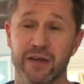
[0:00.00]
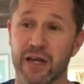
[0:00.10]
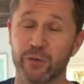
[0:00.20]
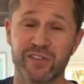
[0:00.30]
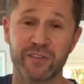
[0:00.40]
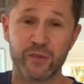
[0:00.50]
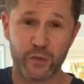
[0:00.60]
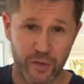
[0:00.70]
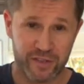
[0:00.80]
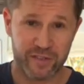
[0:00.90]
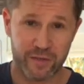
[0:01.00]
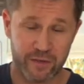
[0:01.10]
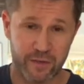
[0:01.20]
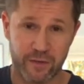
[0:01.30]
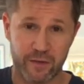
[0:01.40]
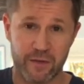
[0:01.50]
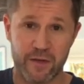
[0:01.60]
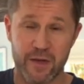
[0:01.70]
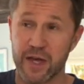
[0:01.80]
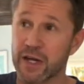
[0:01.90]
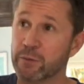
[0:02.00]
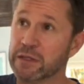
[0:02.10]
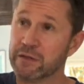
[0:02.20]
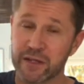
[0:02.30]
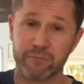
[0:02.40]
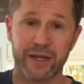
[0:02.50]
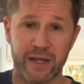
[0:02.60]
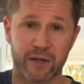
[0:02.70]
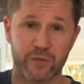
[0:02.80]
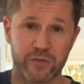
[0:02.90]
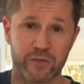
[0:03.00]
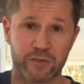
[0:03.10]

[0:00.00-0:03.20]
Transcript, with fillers: I was in the street and I would look at my house.